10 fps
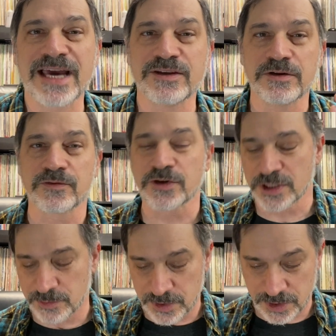the
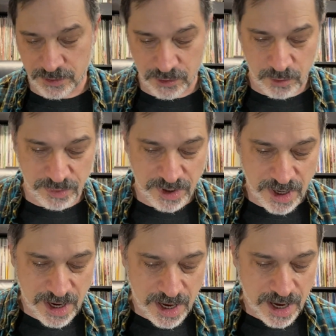Universal Music Group
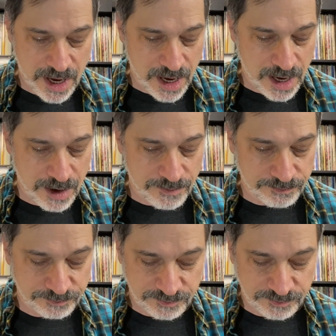on